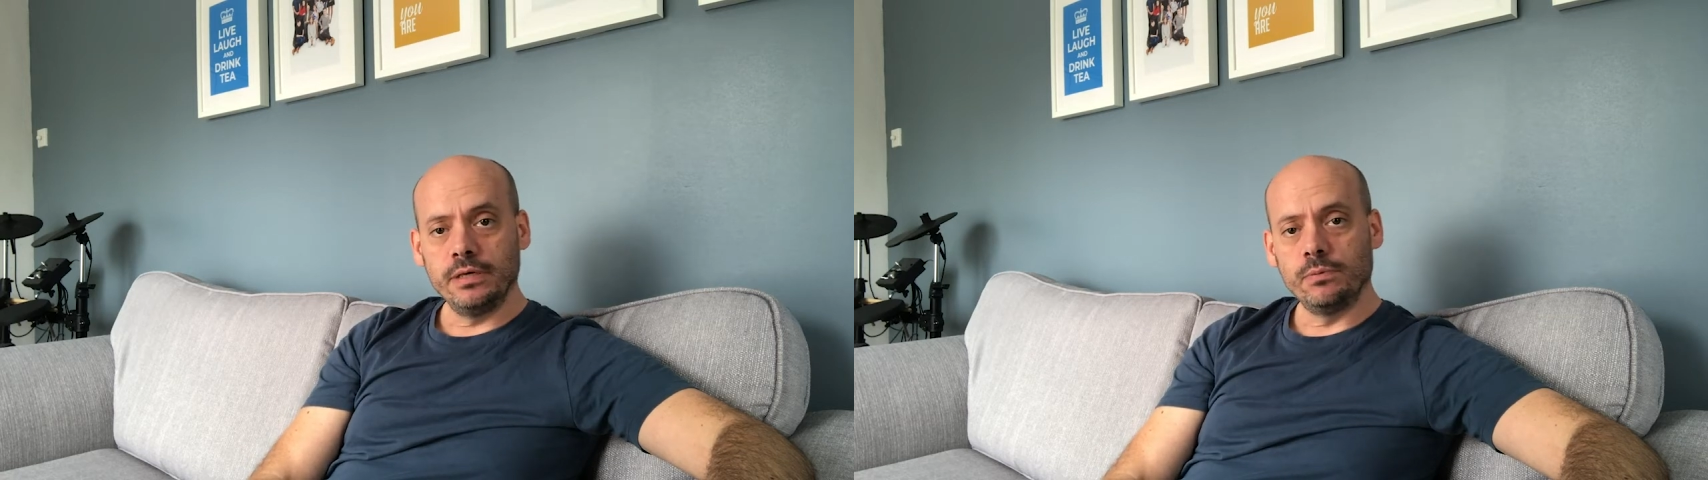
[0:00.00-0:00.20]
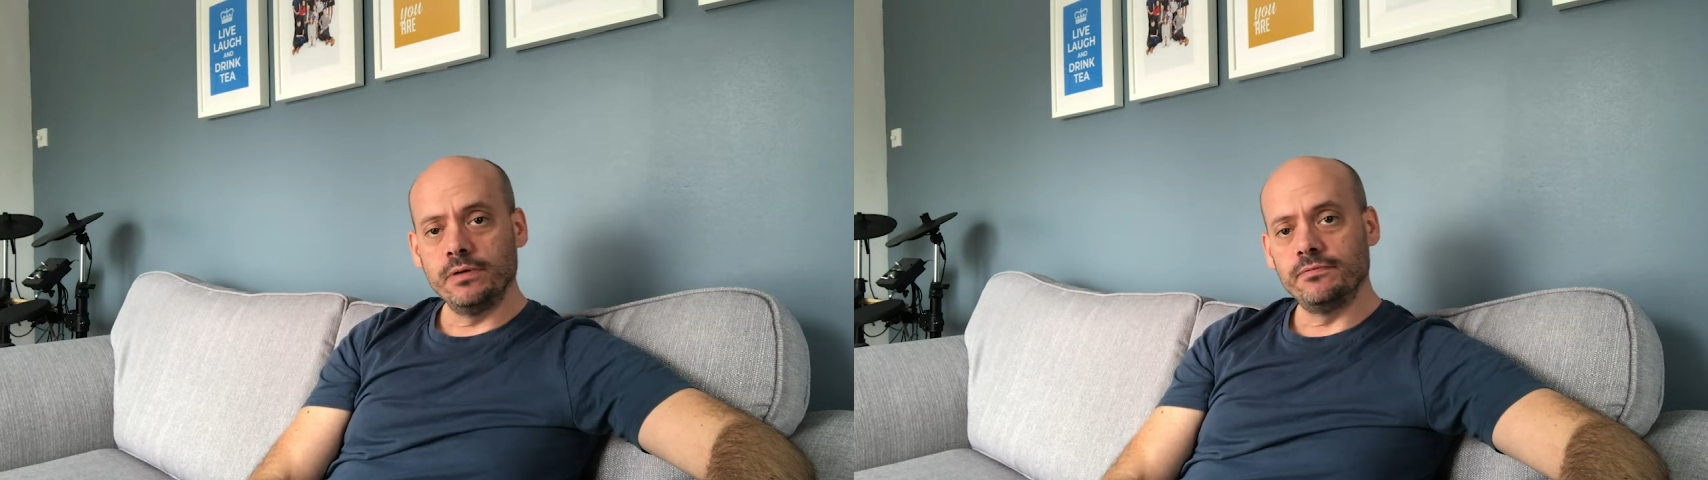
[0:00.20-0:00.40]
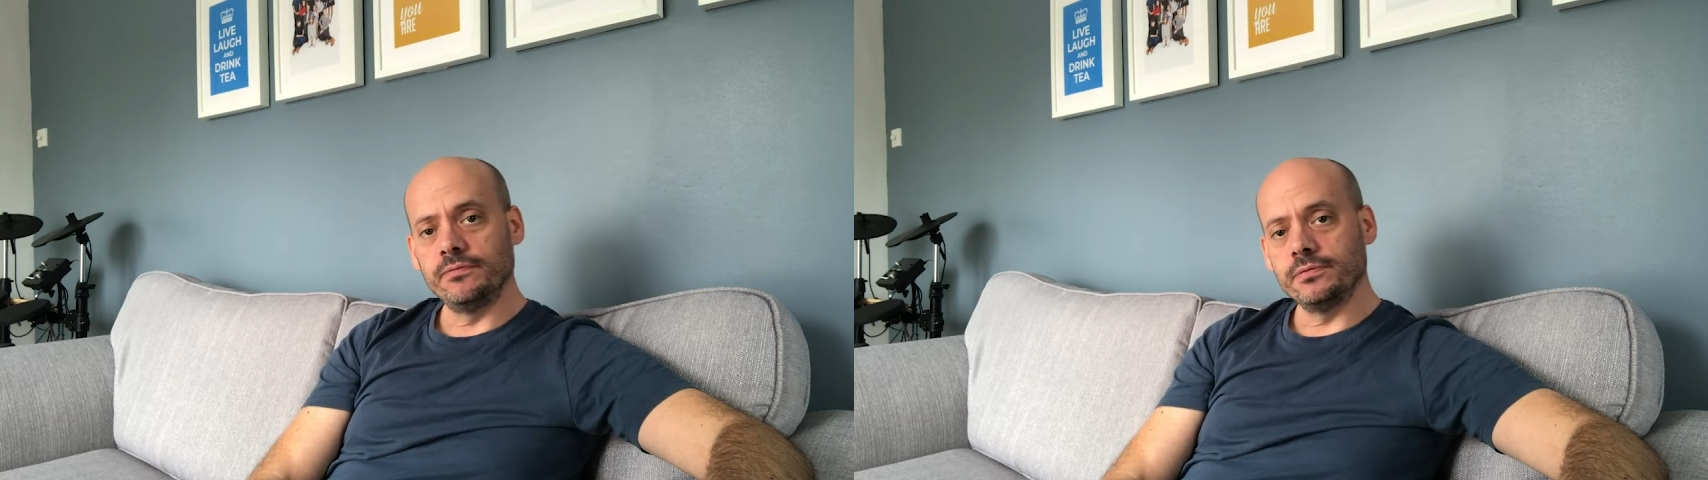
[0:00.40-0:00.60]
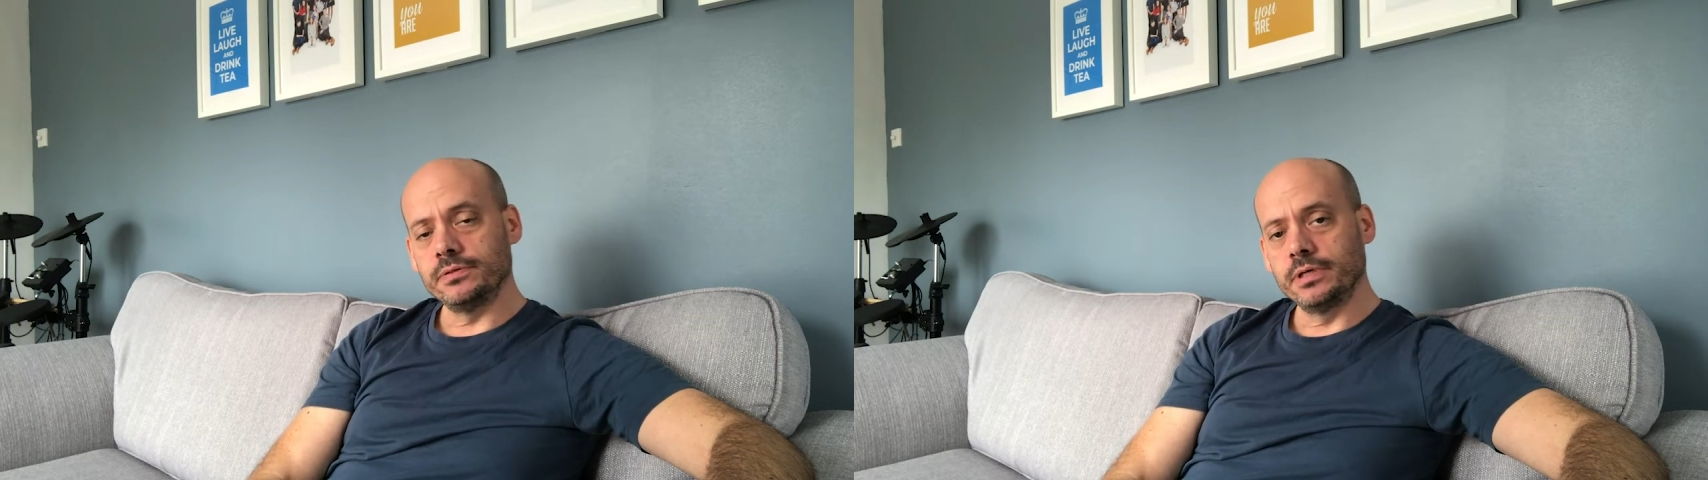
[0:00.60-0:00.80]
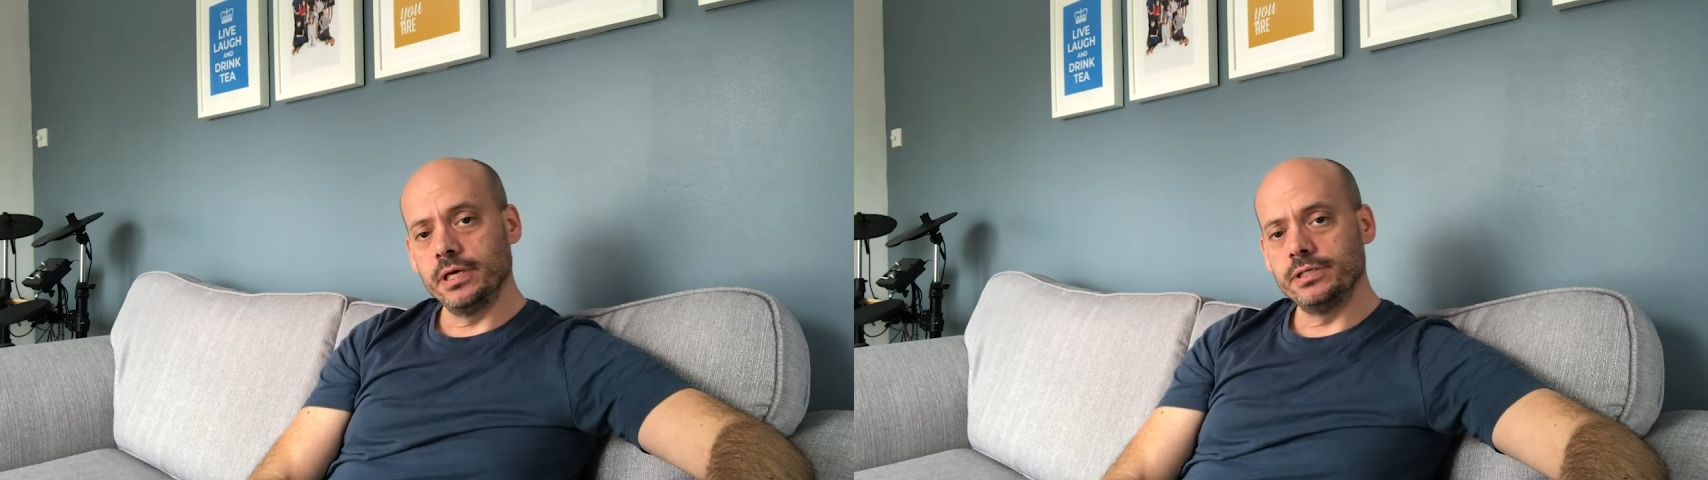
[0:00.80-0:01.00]
with
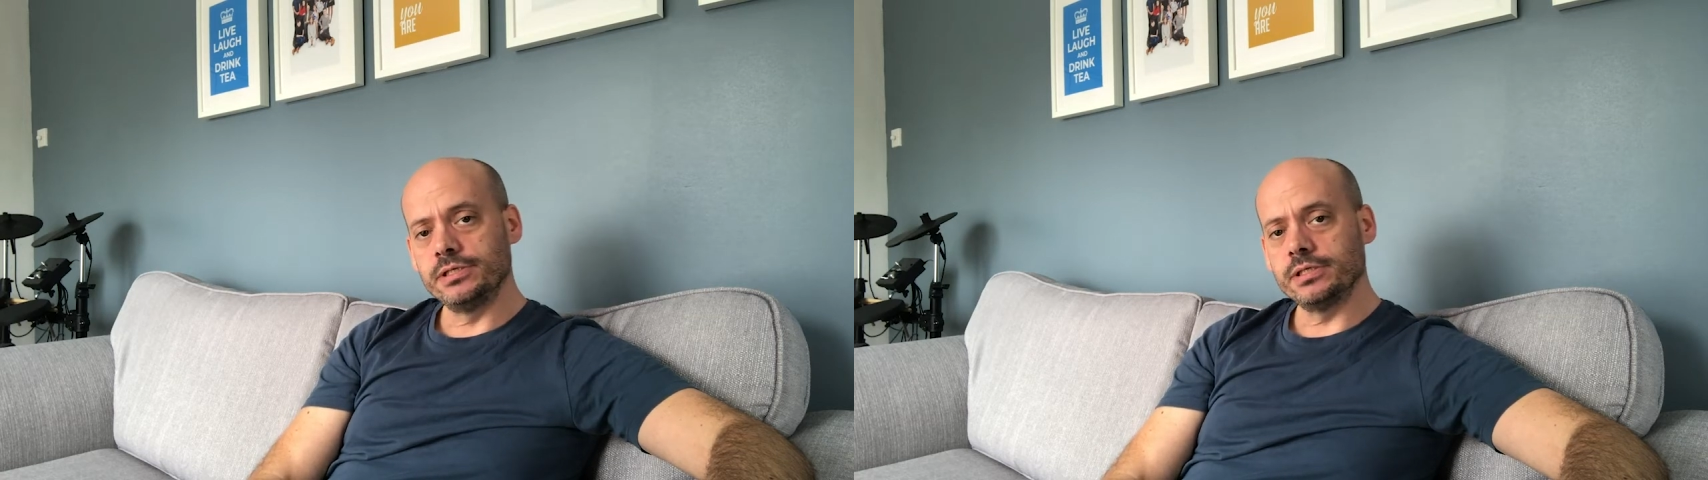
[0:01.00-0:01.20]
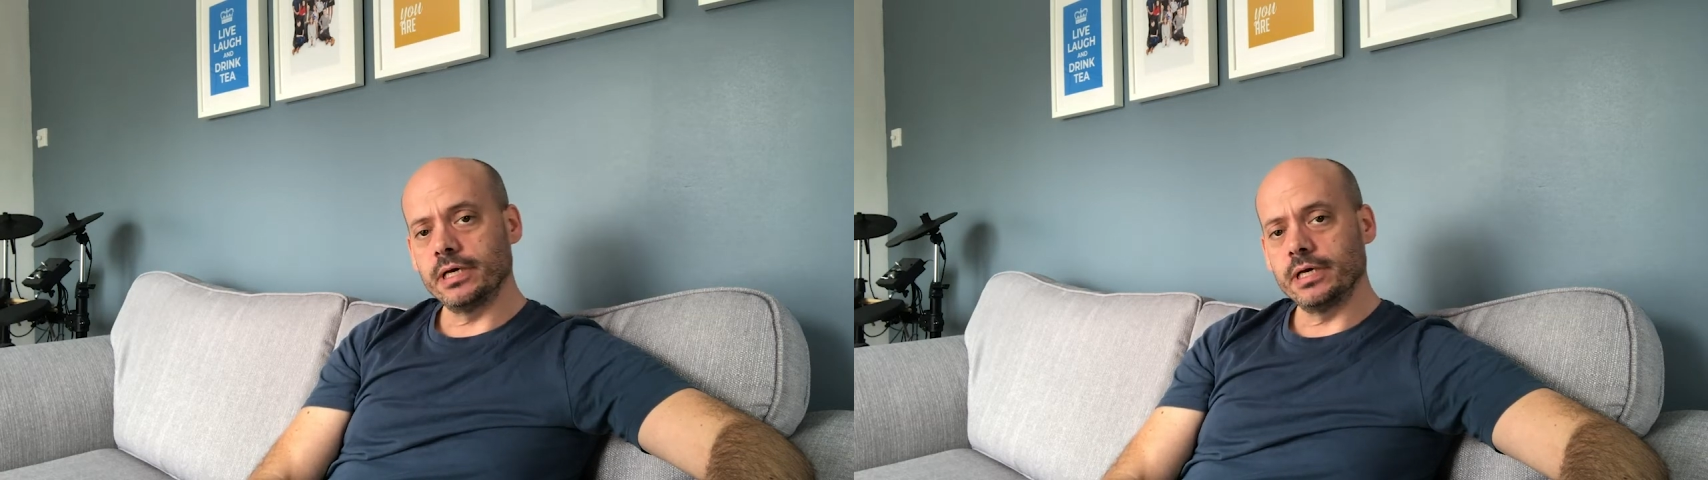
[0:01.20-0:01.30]
kids